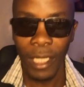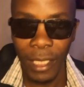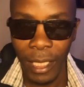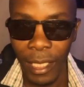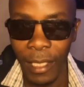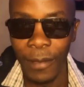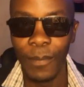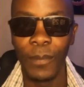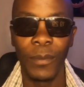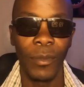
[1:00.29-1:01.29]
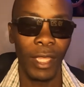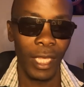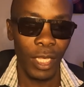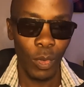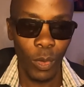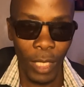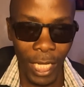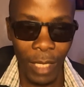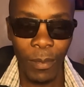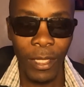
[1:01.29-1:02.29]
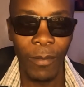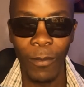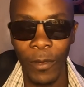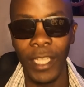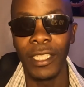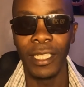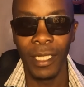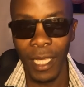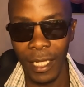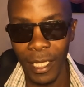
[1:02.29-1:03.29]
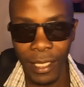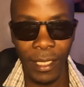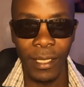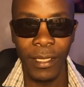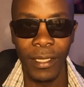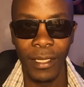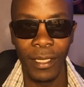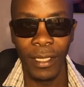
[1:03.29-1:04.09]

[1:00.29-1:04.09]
that he will help them fight the dynasties.